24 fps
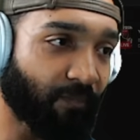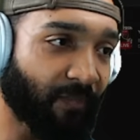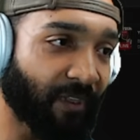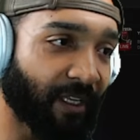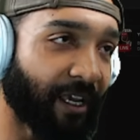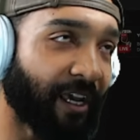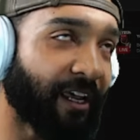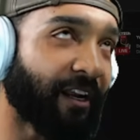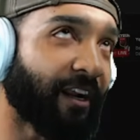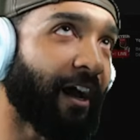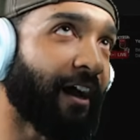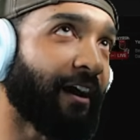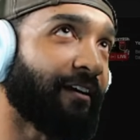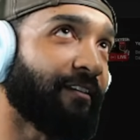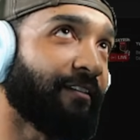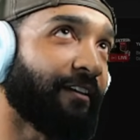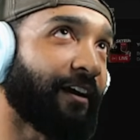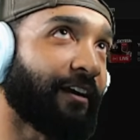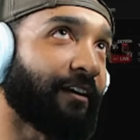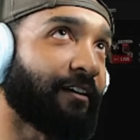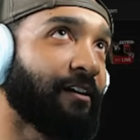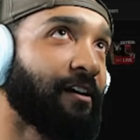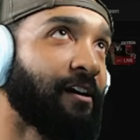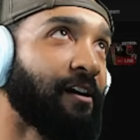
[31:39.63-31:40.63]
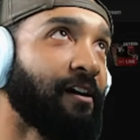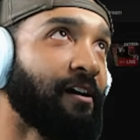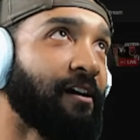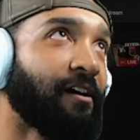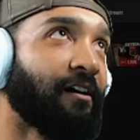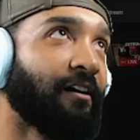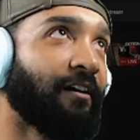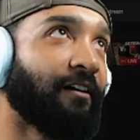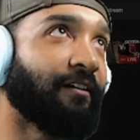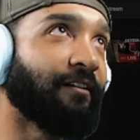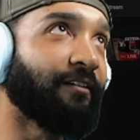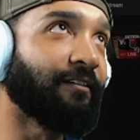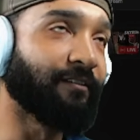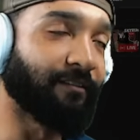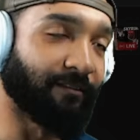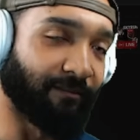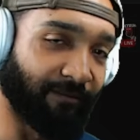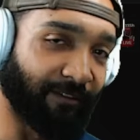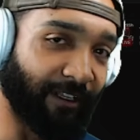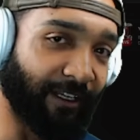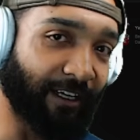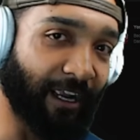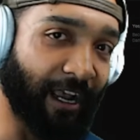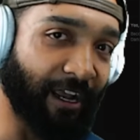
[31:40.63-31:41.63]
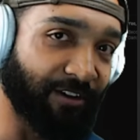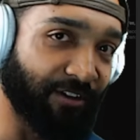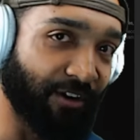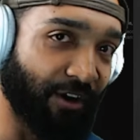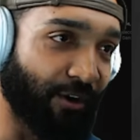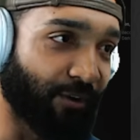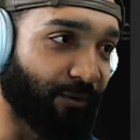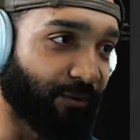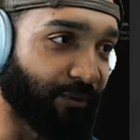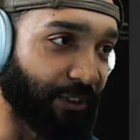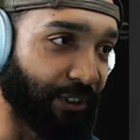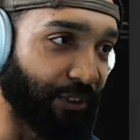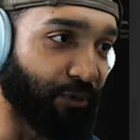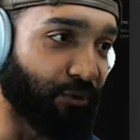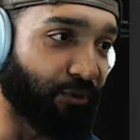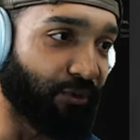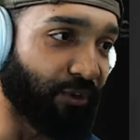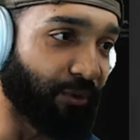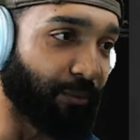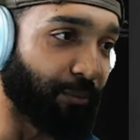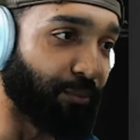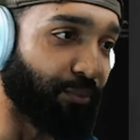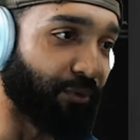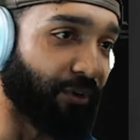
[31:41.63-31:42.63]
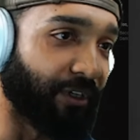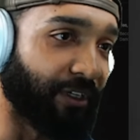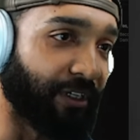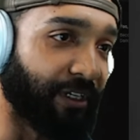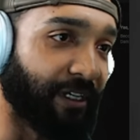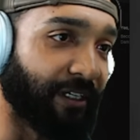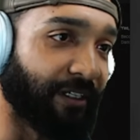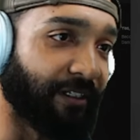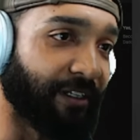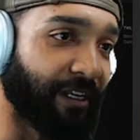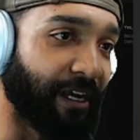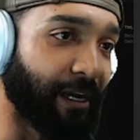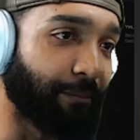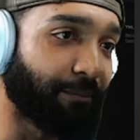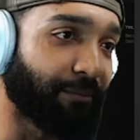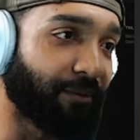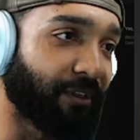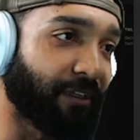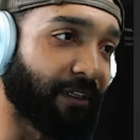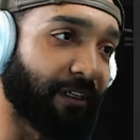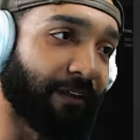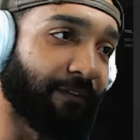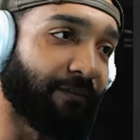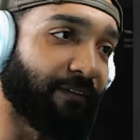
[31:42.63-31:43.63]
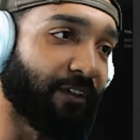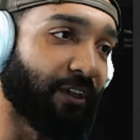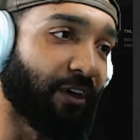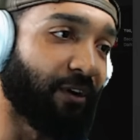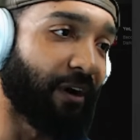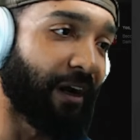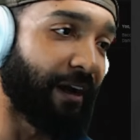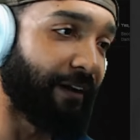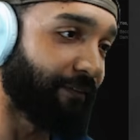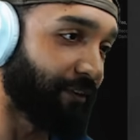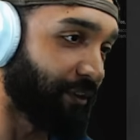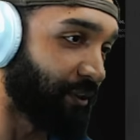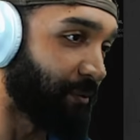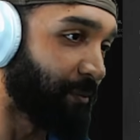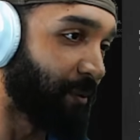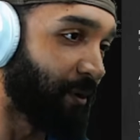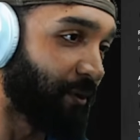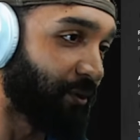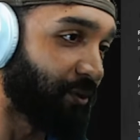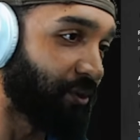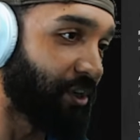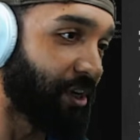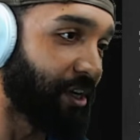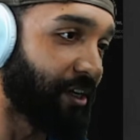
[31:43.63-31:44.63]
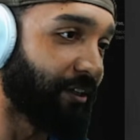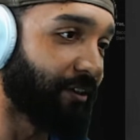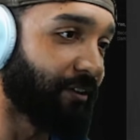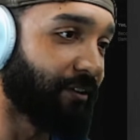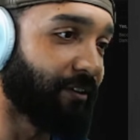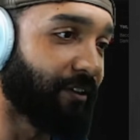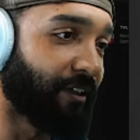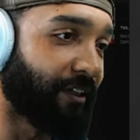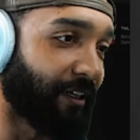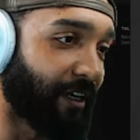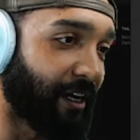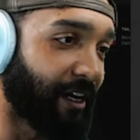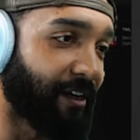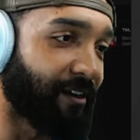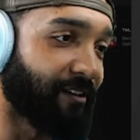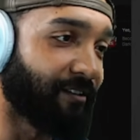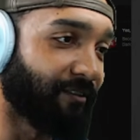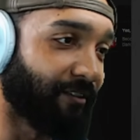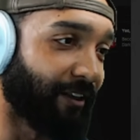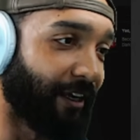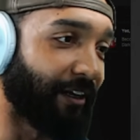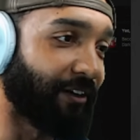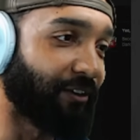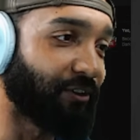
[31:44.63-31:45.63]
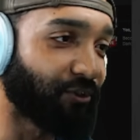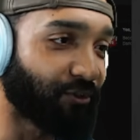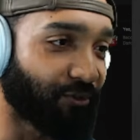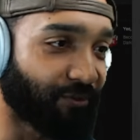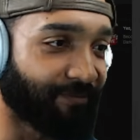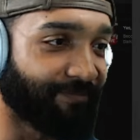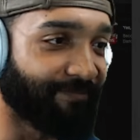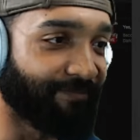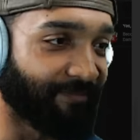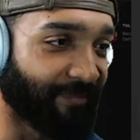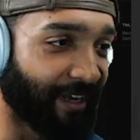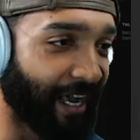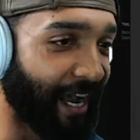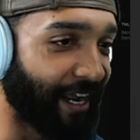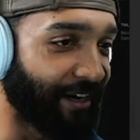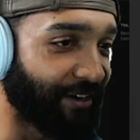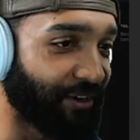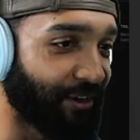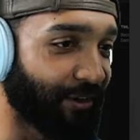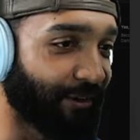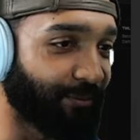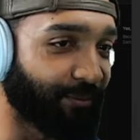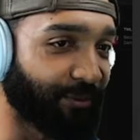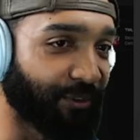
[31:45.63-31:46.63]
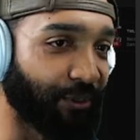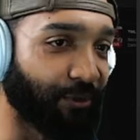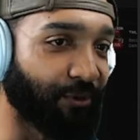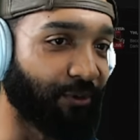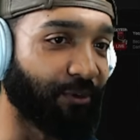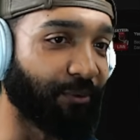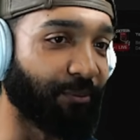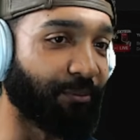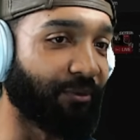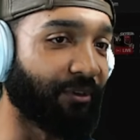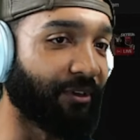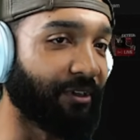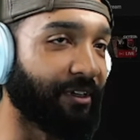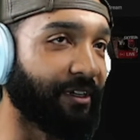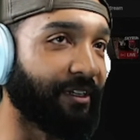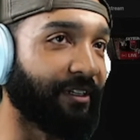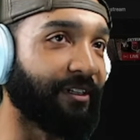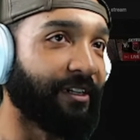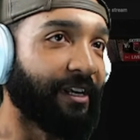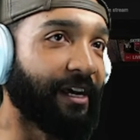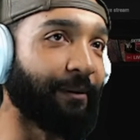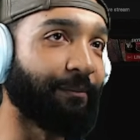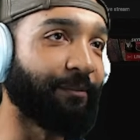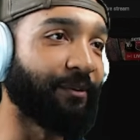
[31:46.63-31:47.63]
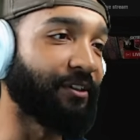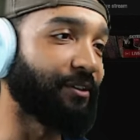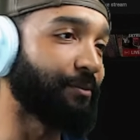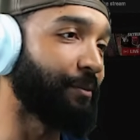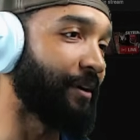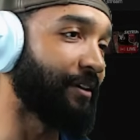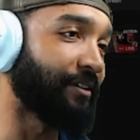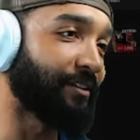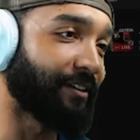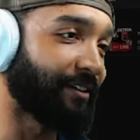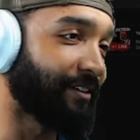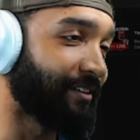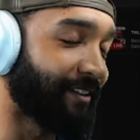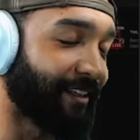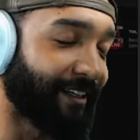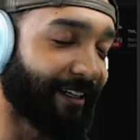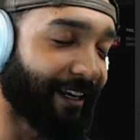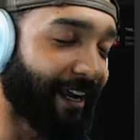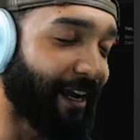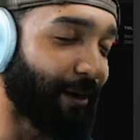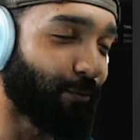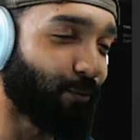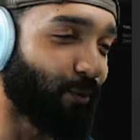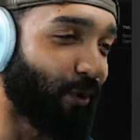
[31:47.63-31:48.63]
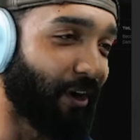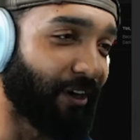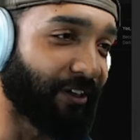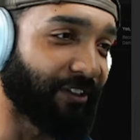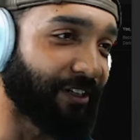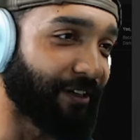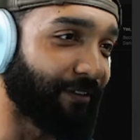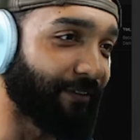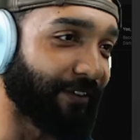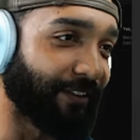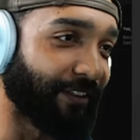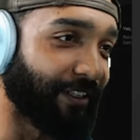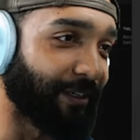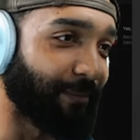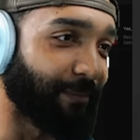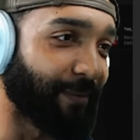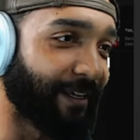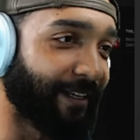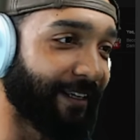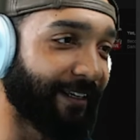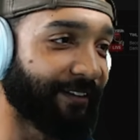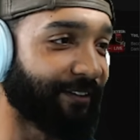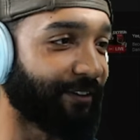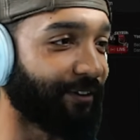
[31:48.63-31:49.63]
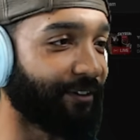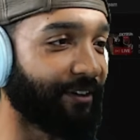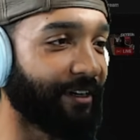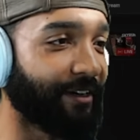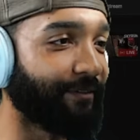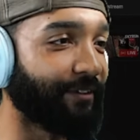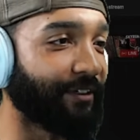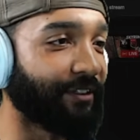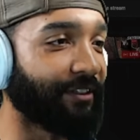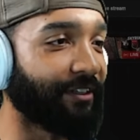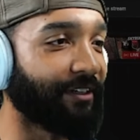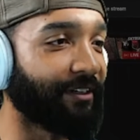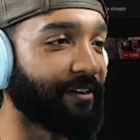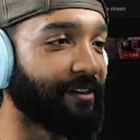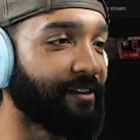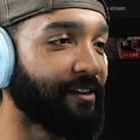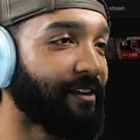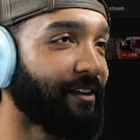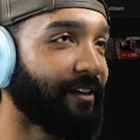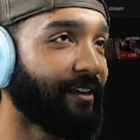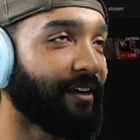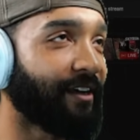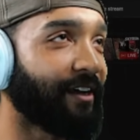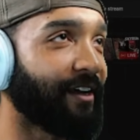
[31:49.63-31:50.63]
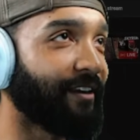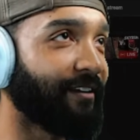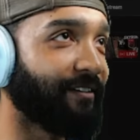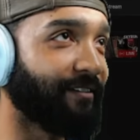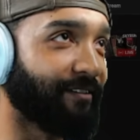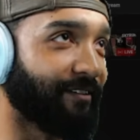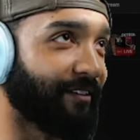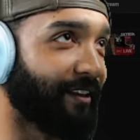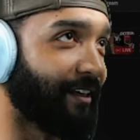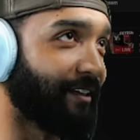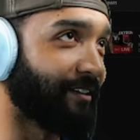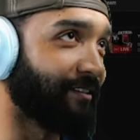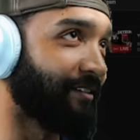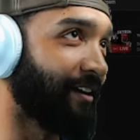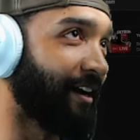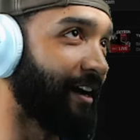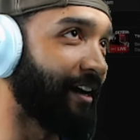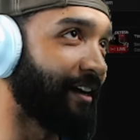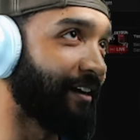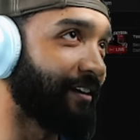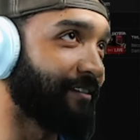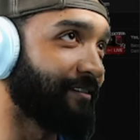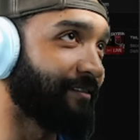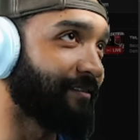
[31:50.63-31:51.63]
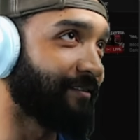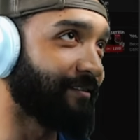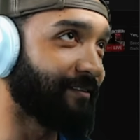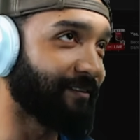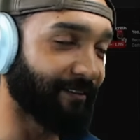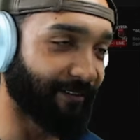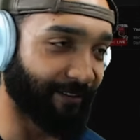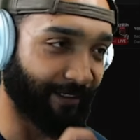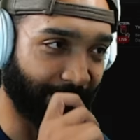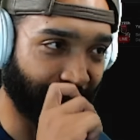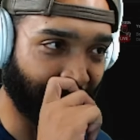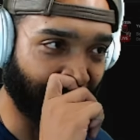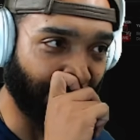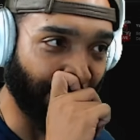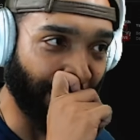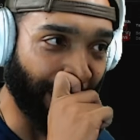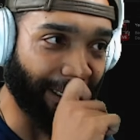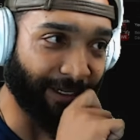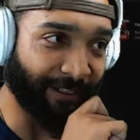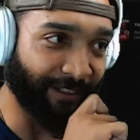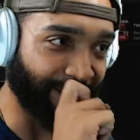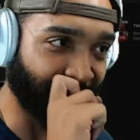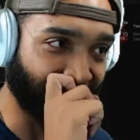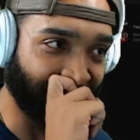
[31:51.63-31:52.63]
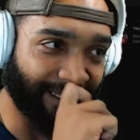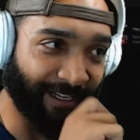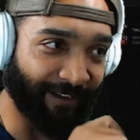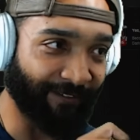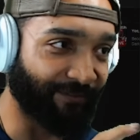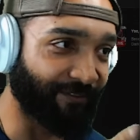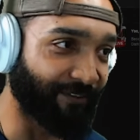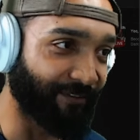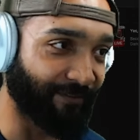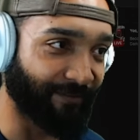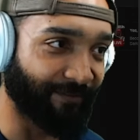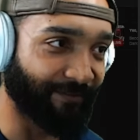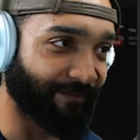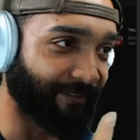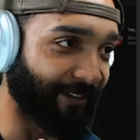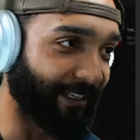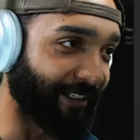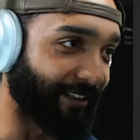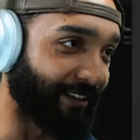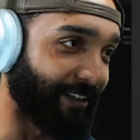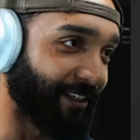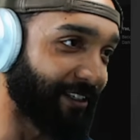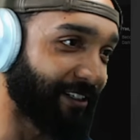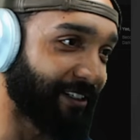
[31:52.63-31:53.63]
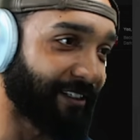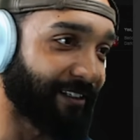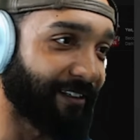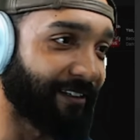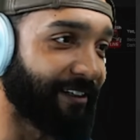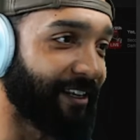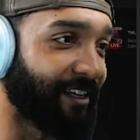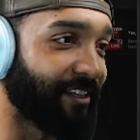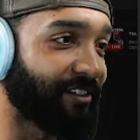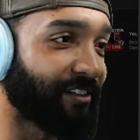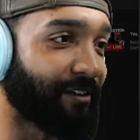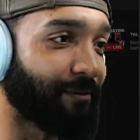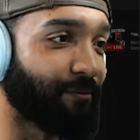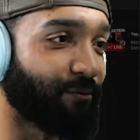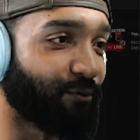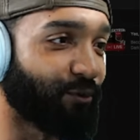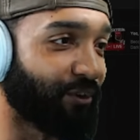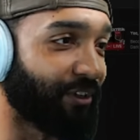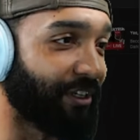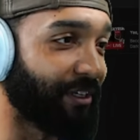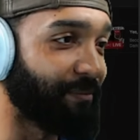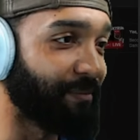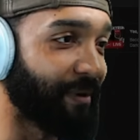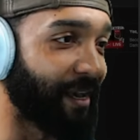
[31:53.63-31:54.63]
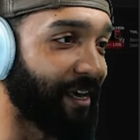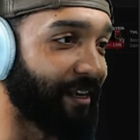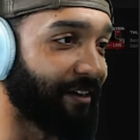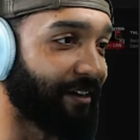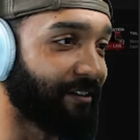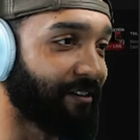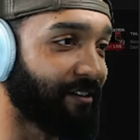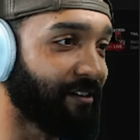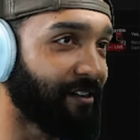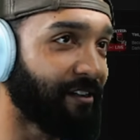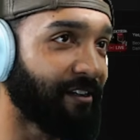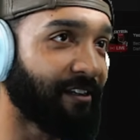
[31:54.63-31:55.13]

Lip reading: And I like I know YouTube pretty in depth, even though I have a small channel. I know YouTube pretty in depth, especially because like I watch everything, man. I learn everything, and like a lot of this stuff like this doesn't really matter,